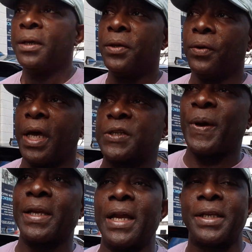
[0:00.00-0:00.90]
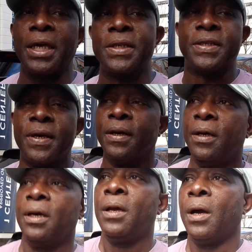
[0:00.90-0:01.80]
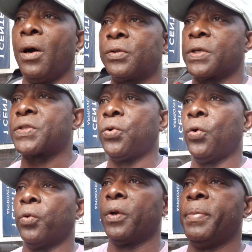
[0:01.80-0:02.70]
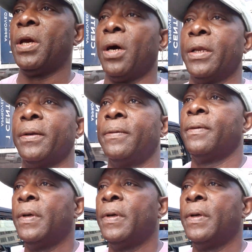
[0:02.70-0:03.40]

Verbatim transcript: You would expect that kids out of school would be on